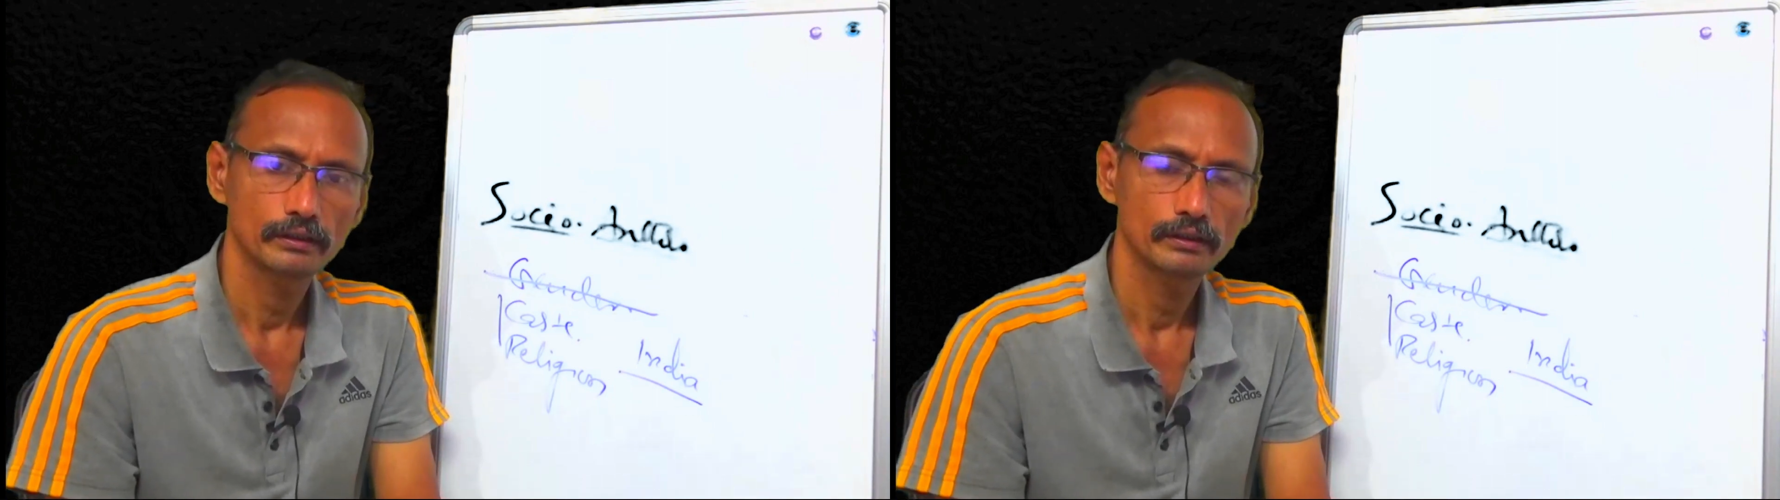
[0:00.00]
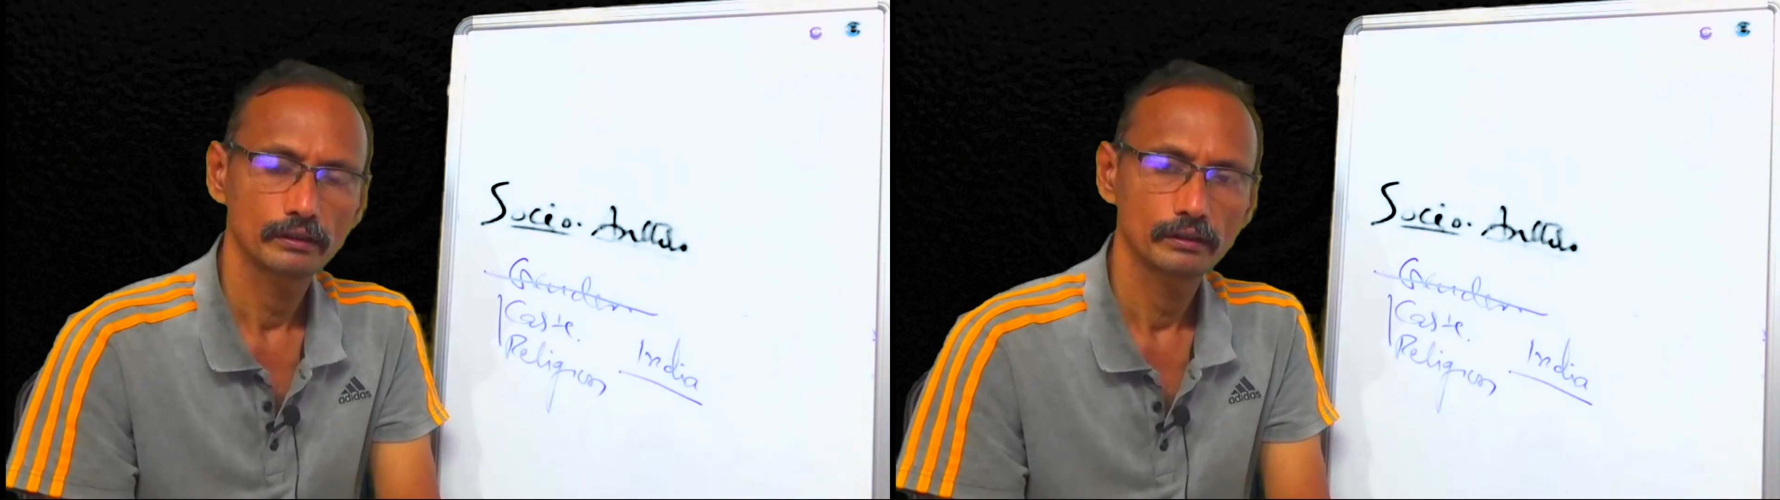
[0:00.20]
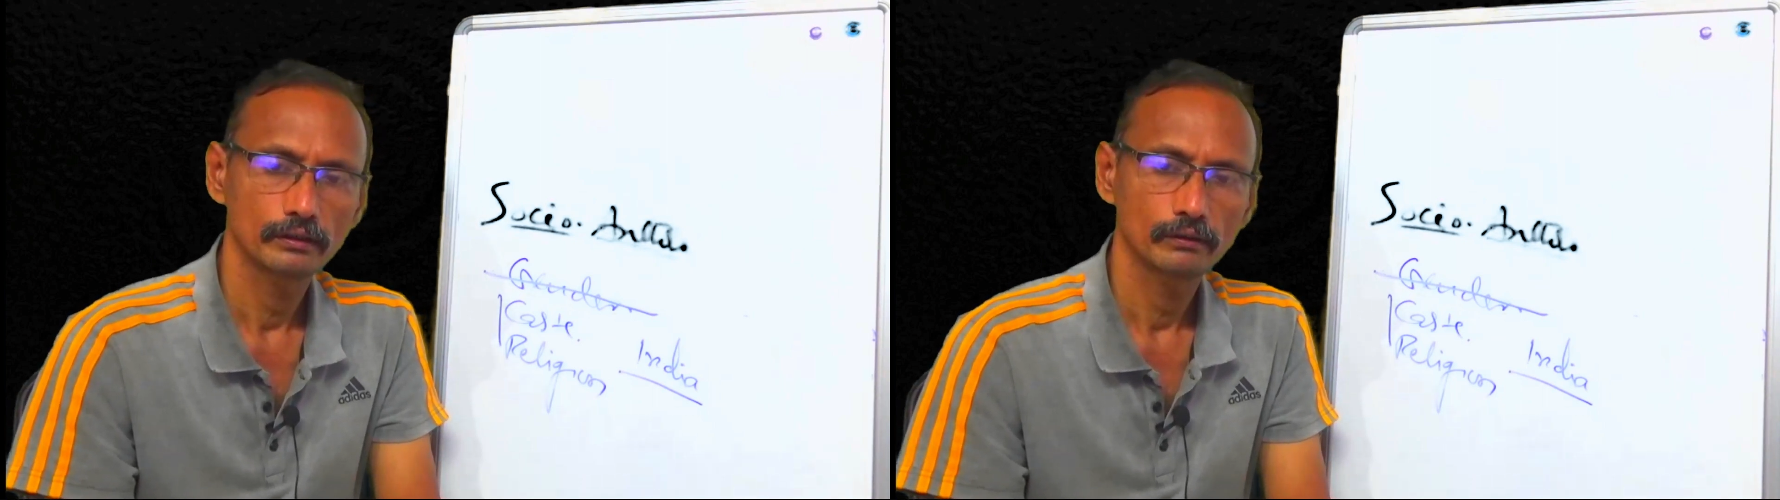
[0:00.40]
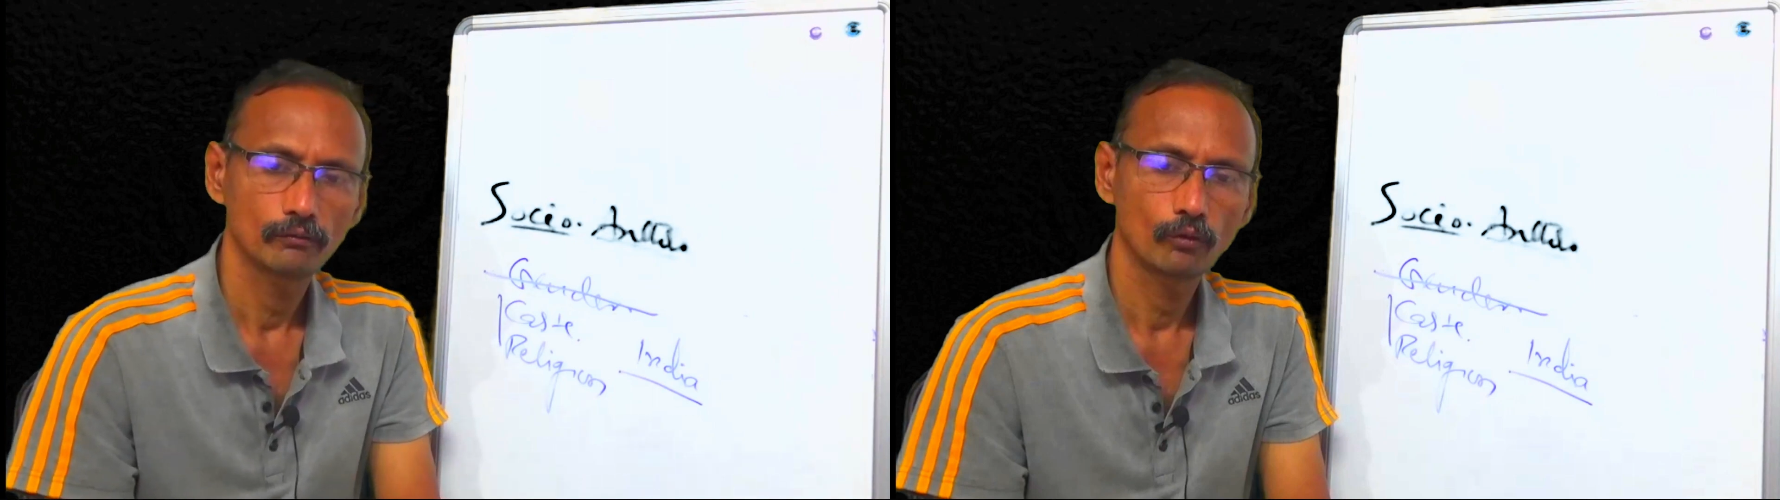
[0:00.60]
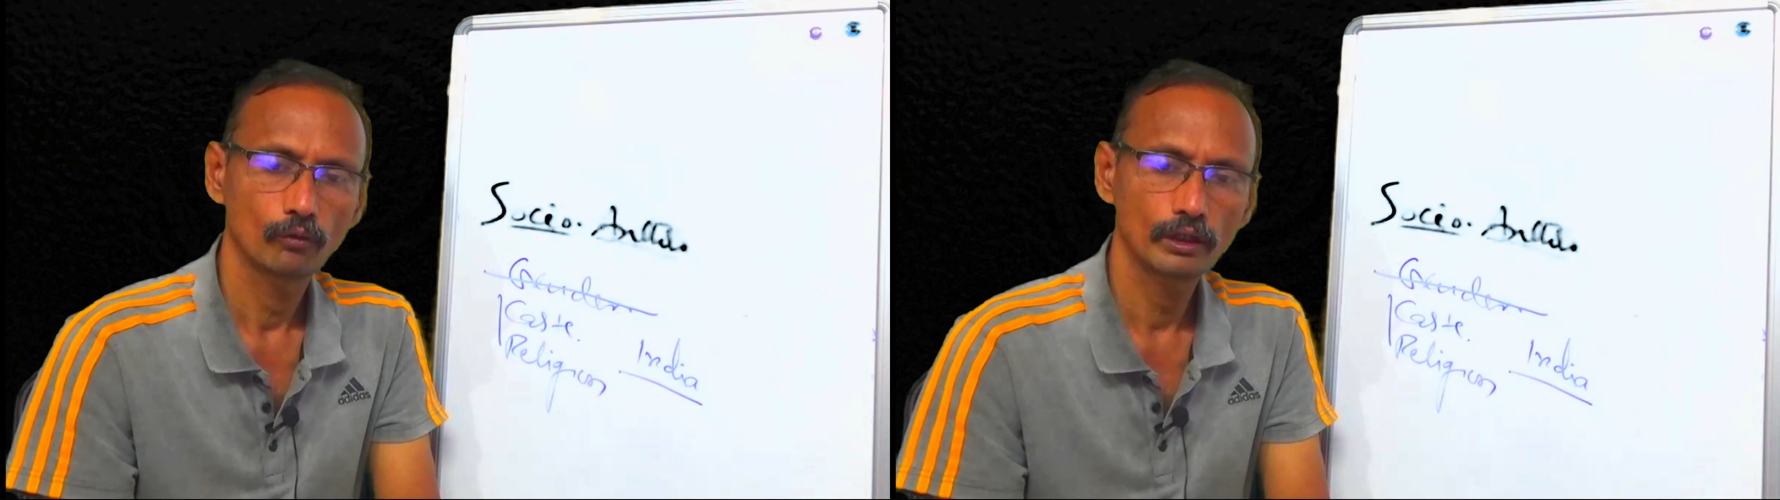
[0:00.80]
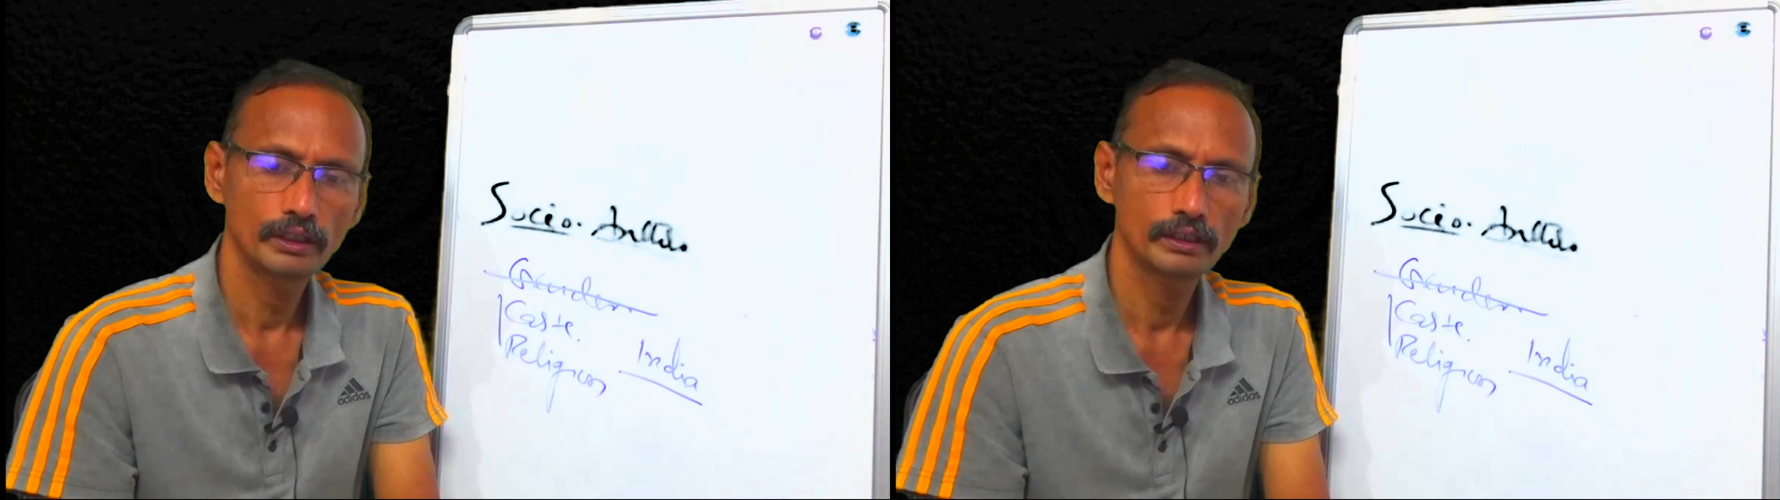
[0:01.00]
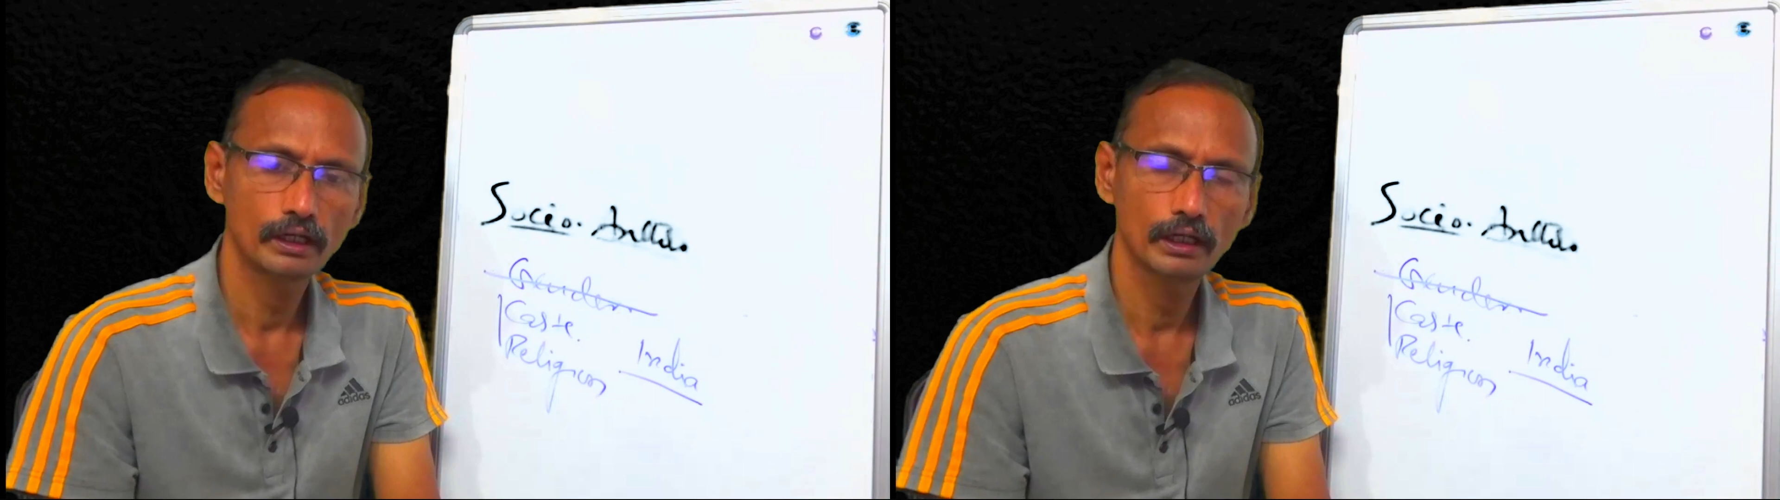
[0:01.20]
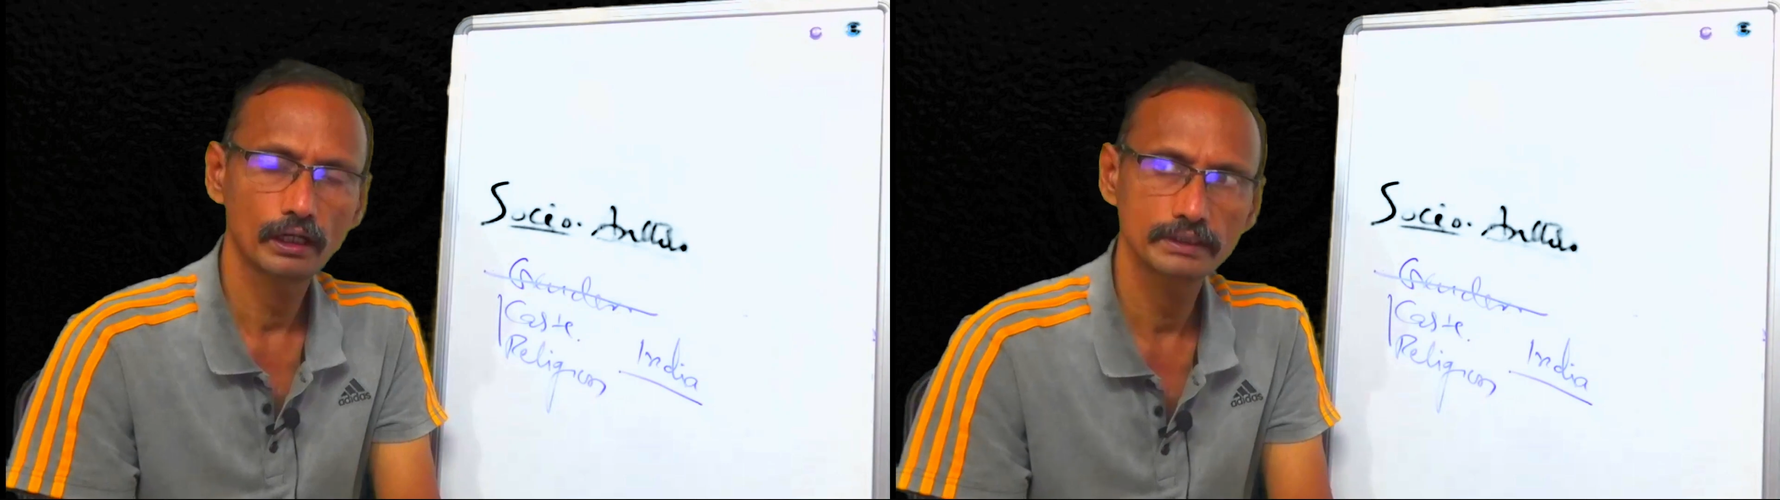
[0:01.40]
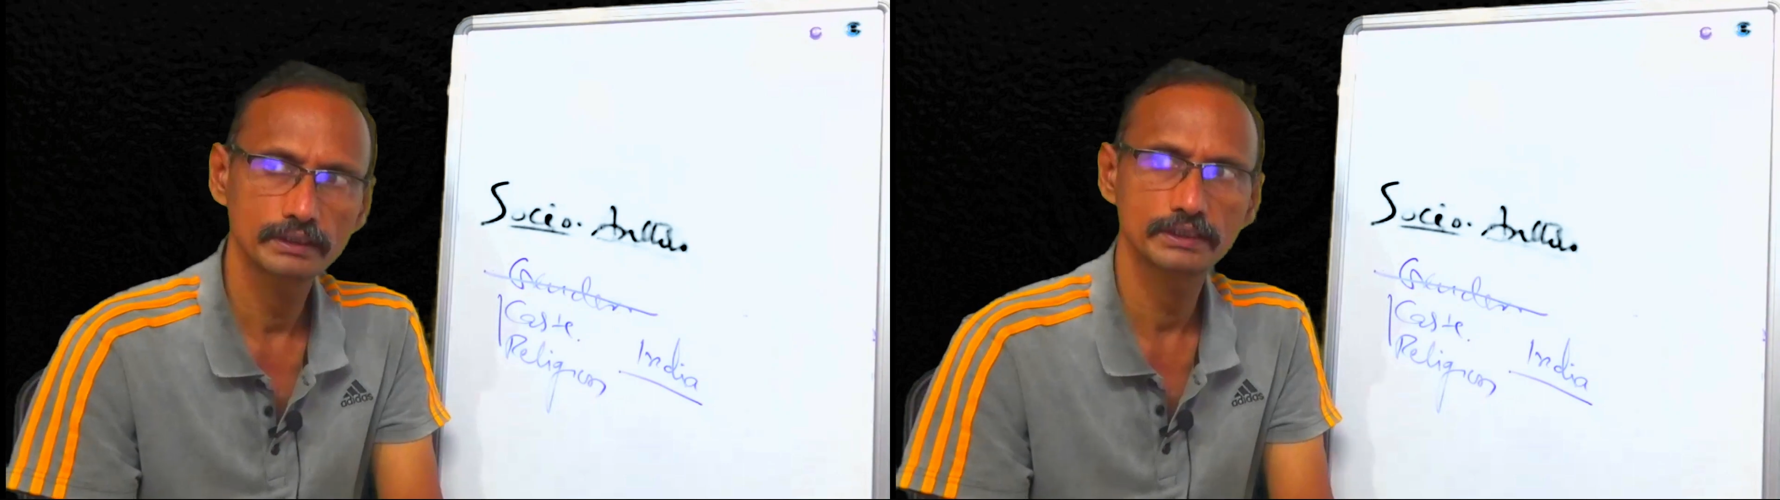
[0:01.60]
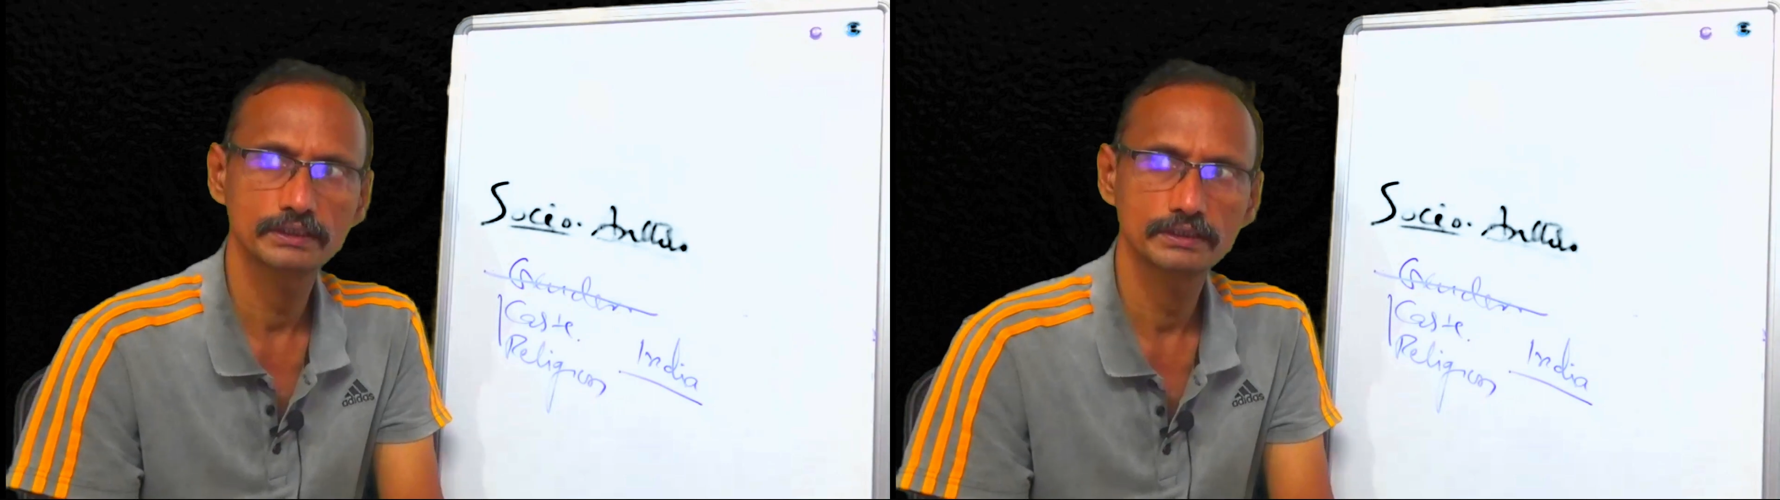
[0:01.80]
what it
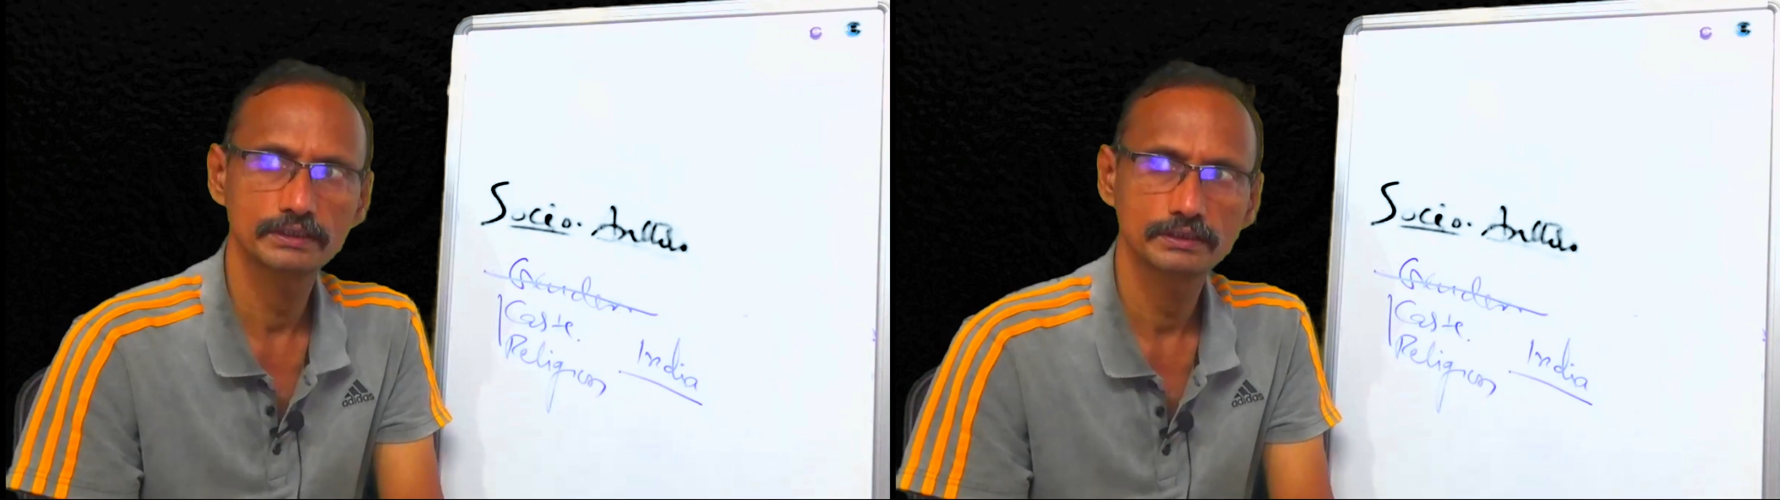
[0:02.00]
covers